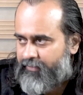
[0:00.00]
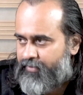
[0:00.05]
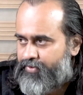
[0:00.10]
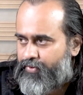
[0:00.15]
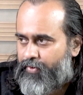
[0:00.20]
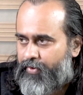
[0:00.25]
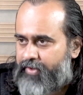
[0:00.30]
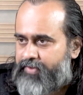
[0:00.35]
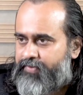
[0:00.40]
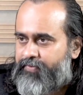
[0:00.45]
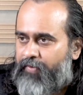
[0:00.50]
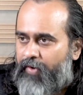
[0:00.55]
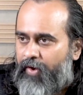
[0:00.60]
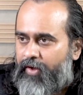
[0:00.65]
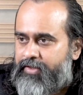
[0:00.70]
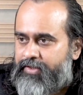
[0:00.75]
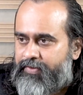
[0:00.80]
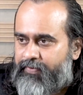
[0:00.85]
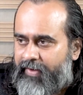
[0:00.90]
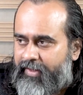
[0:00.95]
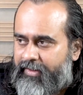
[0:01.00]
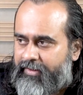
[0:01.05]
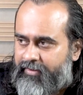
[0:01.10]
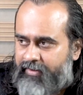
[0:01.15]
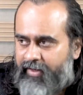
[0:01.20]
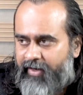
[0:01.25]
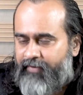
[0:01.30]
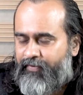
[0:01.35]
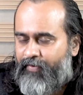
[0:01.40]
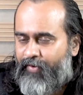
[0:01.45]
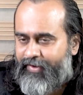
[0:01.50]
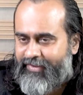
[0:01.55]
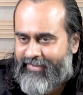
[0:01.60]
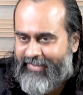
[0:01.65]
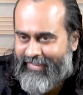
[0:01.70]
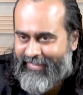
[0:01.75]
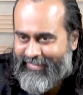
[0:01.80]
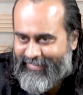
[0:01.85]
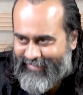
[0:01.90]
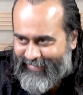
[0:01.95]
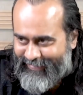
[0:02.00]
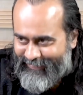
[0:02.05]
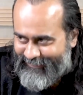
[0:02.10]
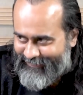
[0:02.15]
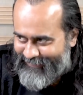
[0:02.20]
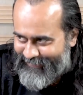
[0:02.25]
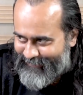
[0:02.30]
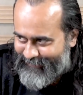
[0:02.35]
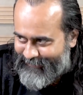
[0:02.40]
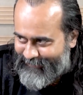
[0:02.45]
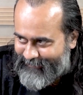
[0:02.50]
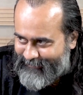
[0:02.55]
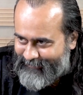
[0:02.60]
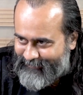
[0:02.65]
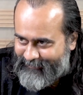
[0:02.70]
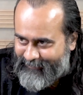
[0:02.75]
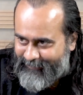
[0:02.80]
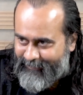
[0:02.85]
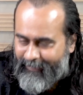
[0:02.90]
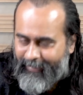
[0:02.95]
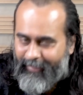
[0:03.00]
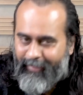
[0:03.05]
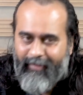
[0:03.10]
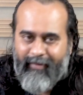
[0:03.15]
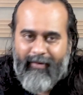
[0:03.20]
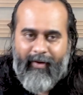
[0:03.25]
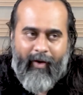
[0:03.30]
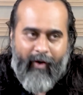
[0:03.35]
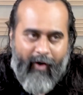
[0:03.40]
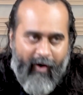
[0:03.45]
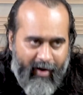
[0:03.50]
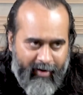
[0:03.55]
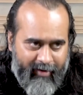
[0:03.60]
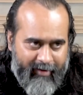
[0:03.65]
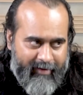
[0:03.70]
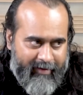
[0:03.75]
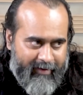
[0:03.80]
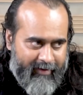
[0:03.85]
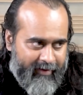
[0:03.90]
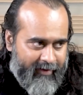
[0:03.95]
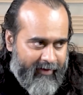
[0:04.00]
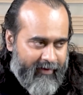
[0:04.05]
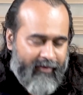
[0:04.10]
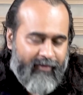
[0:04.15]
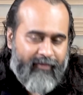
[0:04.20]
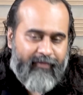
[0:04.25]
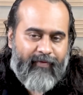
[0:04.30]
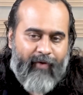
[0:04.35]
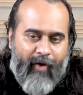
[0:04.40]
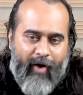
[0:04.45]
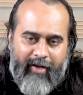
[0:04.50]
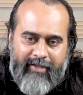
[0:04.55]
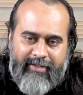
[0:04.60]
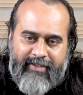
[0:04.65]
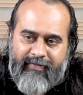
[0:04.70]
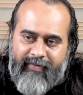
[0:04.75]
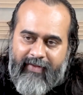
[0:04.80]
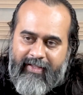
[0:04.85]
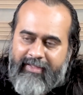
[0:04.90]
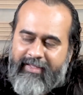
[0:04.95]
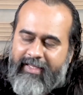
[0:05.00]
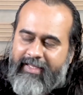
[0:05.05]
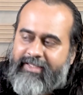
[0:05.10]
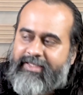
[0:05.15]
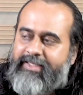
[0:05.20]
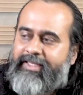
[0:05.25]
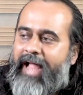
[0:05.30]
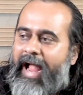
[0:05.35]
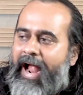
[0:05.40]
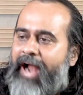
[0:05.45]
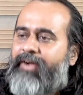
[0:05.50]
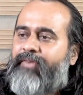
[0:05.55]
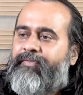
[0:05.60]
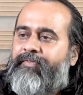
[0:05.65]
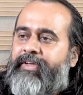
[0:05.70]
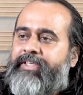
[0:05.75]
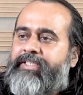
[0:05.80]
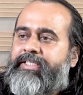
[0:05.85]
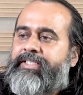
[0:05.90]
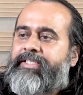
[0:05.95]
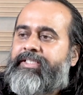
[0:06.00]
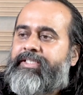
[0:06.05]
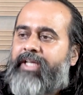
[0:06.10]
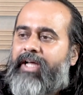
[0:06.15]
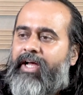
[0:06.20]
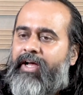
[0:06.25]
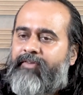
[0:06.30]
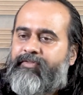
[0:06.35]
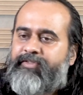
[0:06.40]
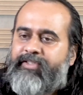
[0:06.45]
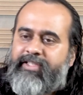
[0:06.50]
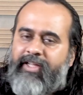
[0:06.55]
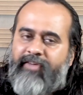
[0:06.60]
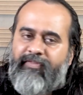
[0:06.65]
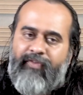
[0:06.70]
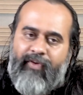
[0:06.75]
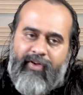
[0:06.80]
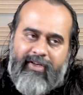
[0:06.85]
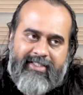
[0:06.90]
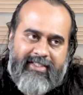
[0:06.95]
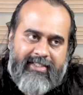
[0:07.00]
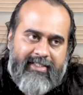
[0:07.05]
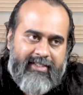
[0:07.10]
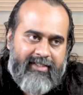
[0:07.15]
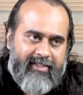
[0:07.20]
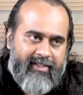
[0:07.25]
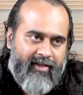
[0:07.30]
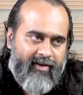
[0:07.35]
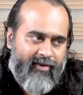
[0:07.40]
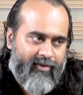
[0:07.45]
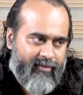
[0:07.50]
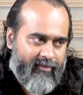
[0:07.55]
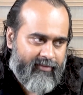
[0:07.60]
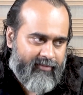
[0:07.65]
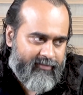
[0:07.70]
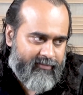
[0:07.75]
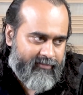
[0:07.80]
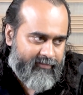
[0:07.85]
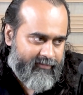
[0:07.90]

So what is false wealth? That falsely serves you. Or false wealth is that which serves the falseness in you.